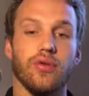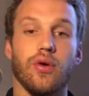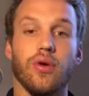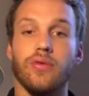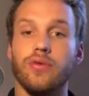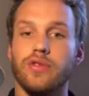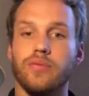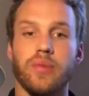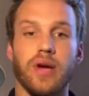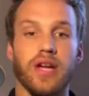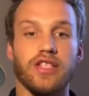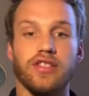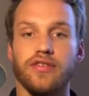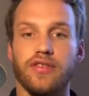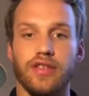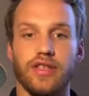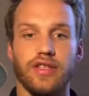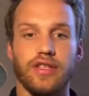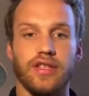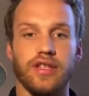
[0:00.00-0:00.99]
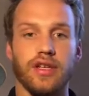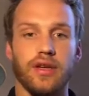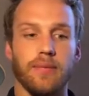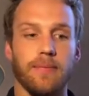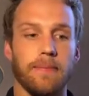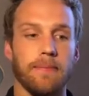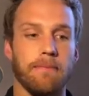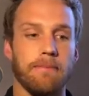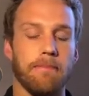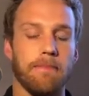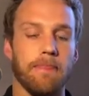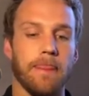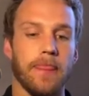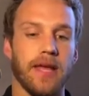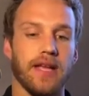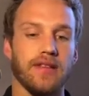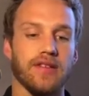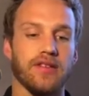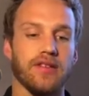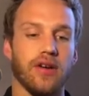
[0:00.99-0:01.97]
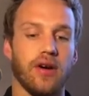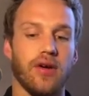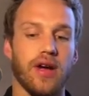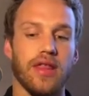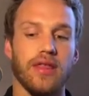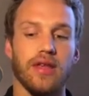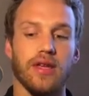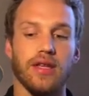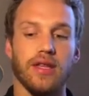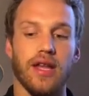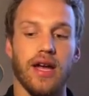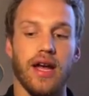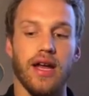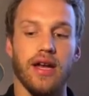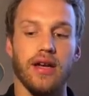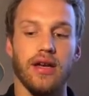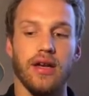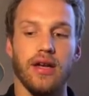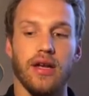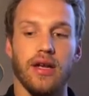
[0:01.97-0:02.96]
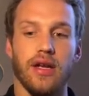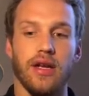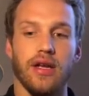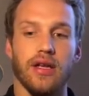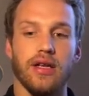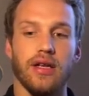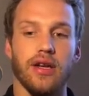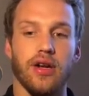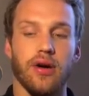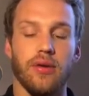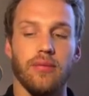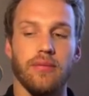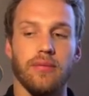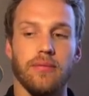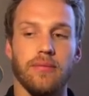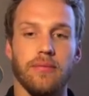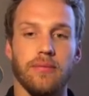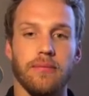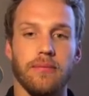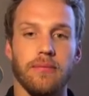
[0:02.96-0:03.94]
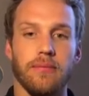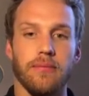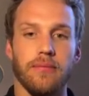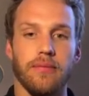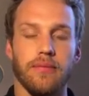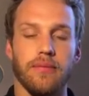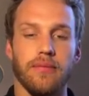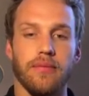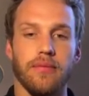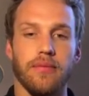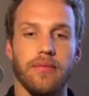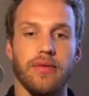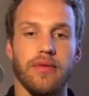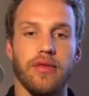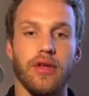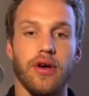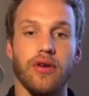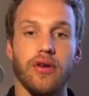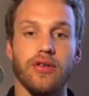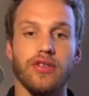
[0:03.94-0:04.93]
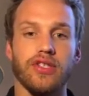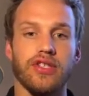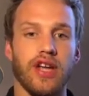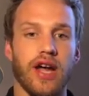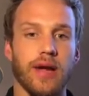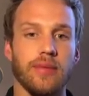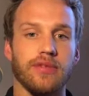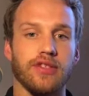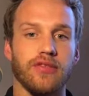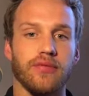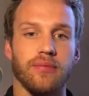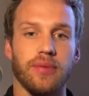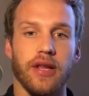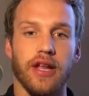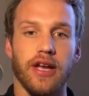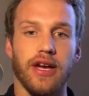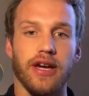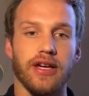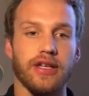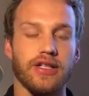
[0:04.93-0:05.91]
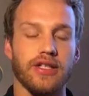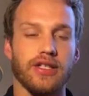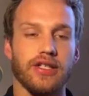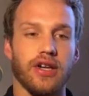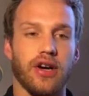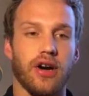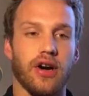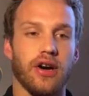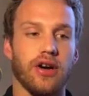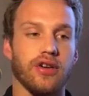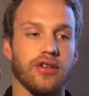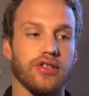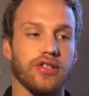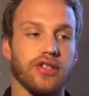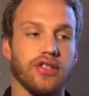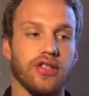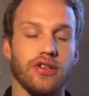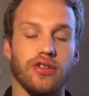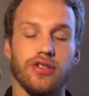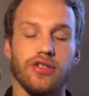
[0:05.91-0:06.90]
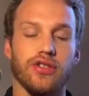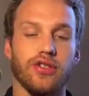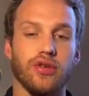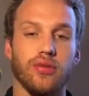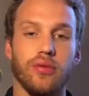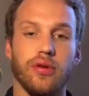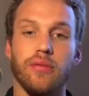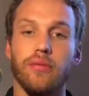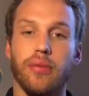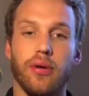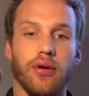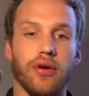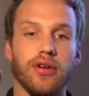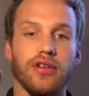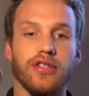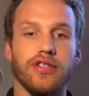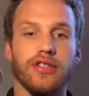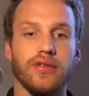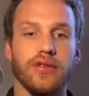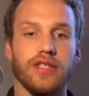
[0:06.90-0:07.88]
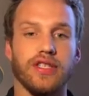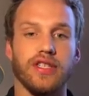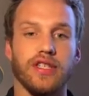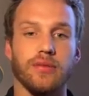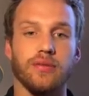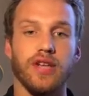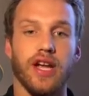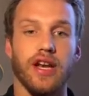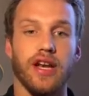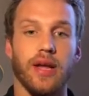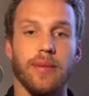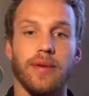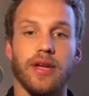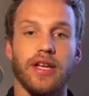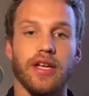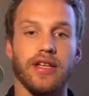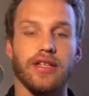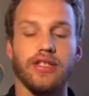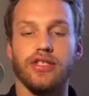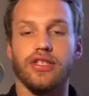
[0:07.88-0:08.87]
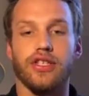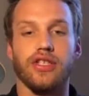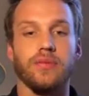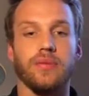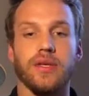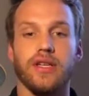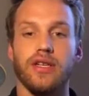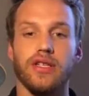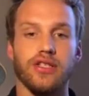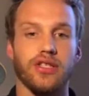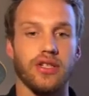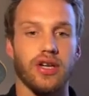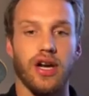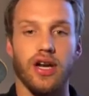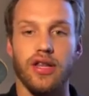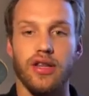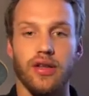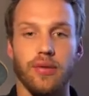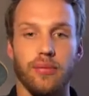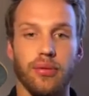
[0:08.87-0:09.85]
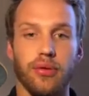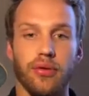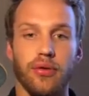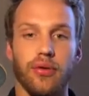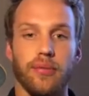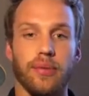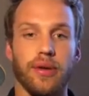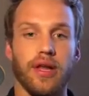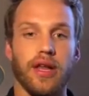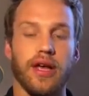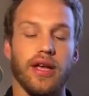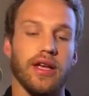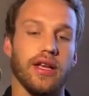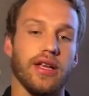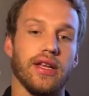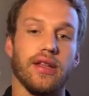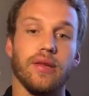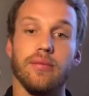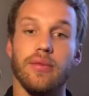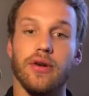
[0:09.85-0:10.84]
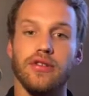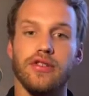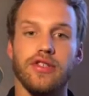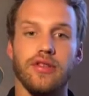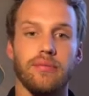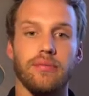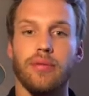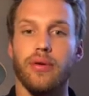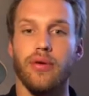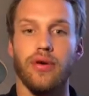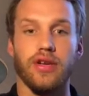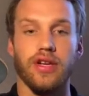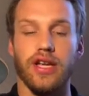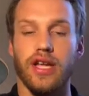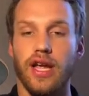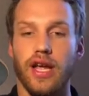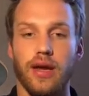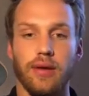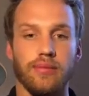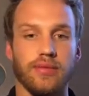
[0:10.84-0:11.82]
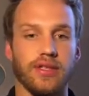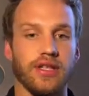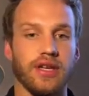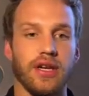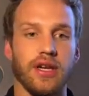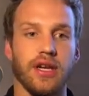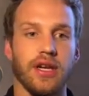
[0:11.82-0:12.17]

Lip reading: what was best for the team. And so I think that, you know, those types of players are still super important to a team dynamic. And just because you're not in the pool playing in the most important games